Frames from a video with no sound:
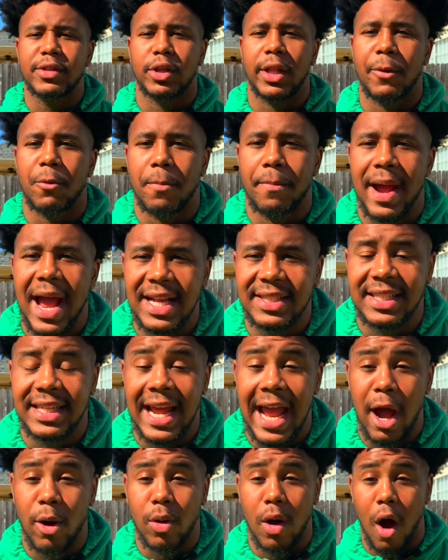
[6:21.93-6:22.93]
so they were passing
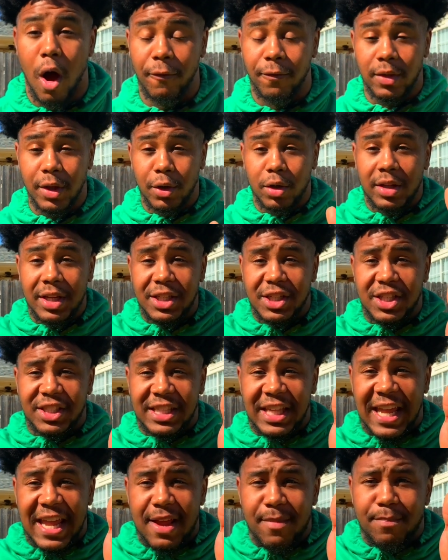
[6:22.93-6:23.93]
out off literally just
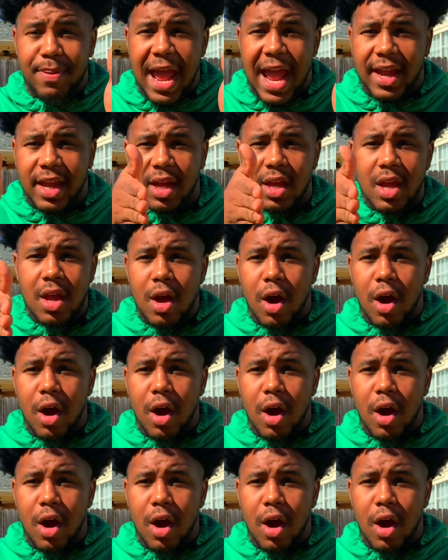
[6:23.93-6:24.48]
the impact